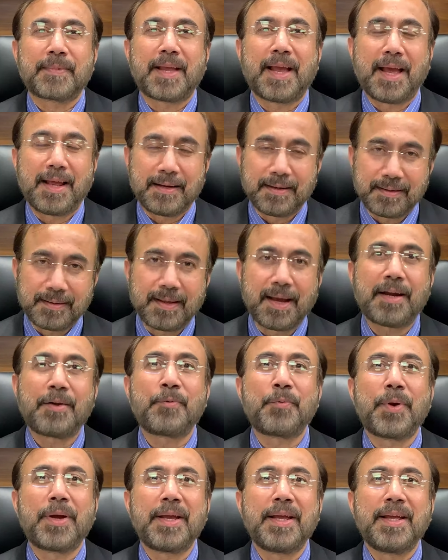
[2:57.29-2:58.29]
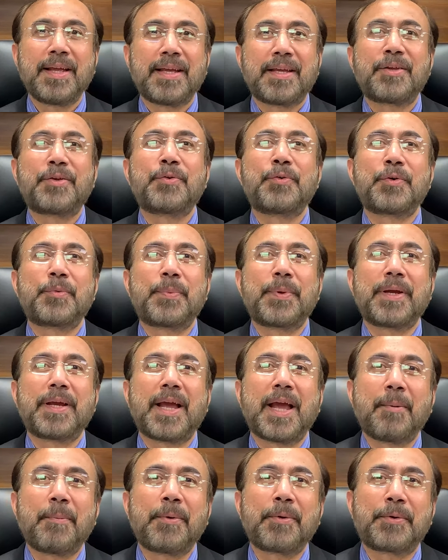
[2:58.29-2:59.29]
And that way, you would be
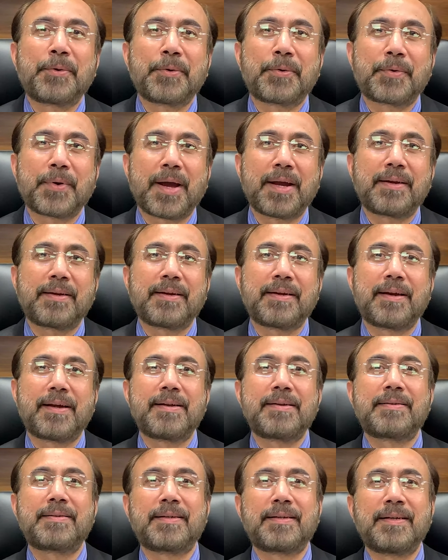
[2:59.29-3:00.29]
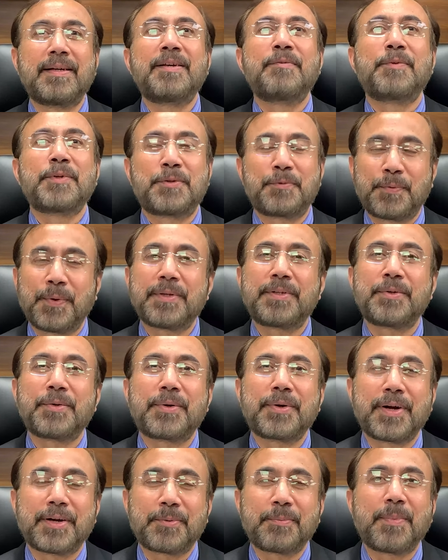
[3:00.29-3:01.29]
able to write an answer which fetch you
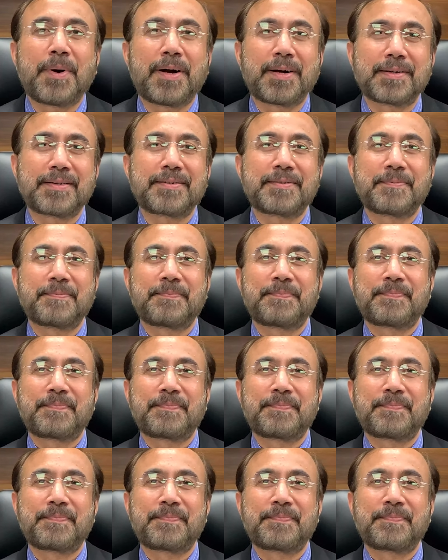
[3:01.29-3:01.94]
great marks.